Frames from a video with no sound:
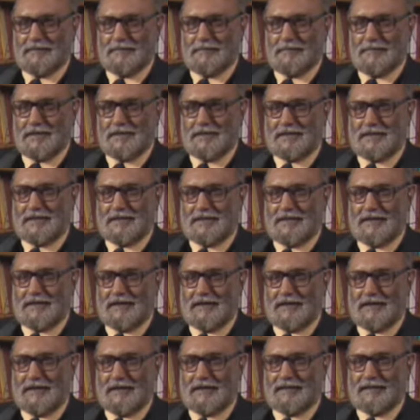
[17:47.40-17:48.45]
But
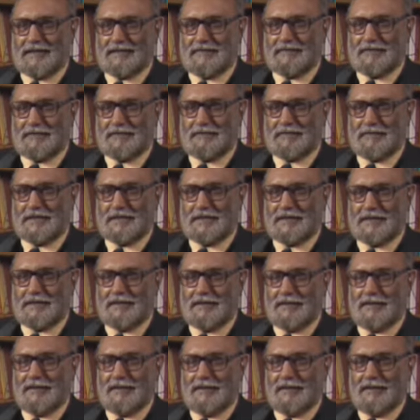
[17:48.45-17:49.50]
I think we were
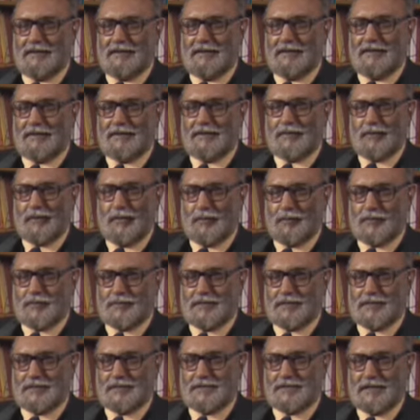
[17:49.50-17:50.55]
on
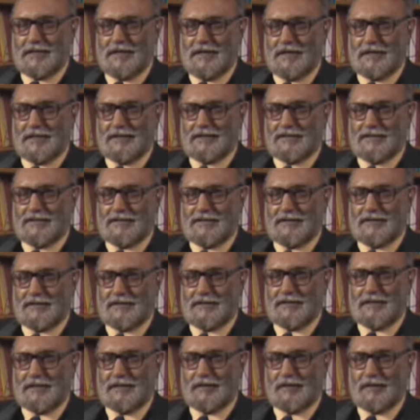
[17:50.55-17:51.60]
opposite sides
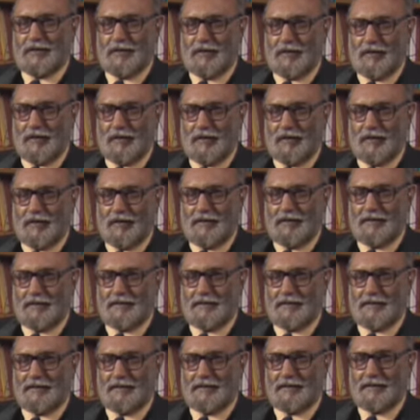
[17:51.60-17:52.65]
in La Jolla
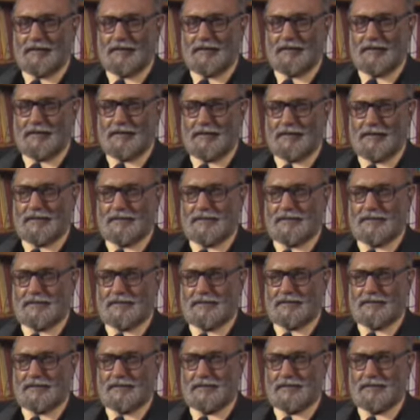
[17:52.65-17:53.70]
in
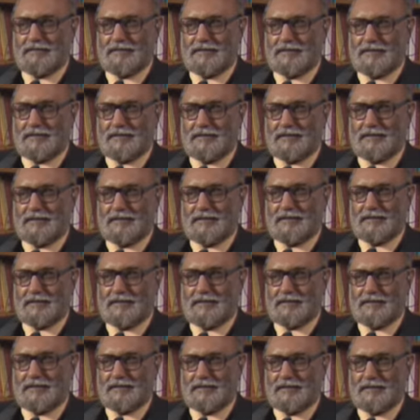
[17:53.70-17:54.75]

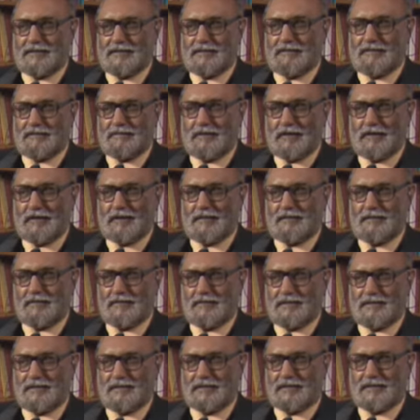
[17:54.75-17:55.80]
71,
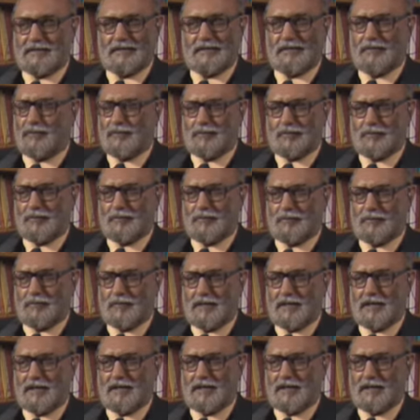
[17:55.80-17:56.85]
was it? No,
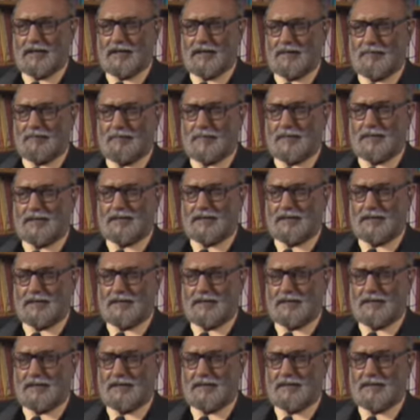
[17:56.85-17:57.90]
earlier, much
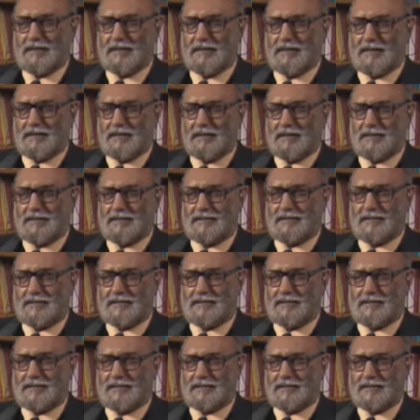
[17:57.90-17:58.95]
earlier.
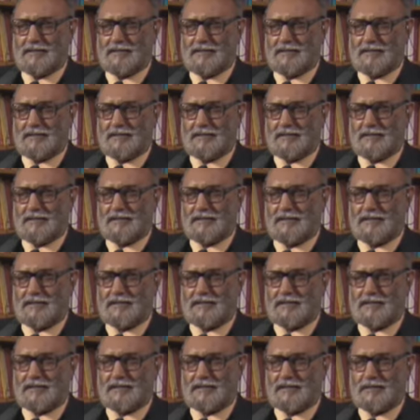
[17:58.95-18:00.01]

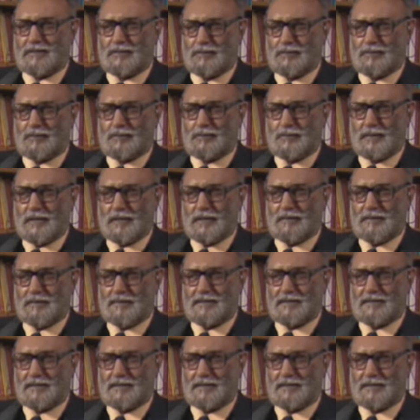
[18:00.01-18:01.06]
62
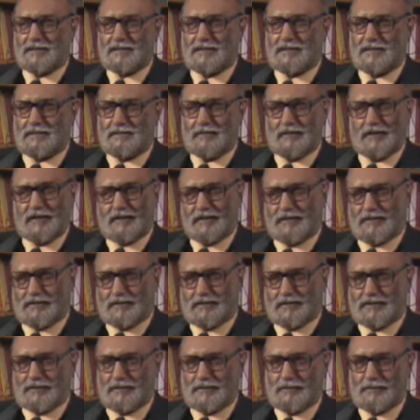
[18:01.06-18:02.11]
perhaps, 61 or
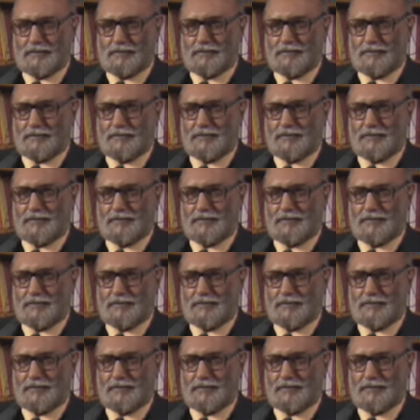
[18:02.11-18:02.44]
62.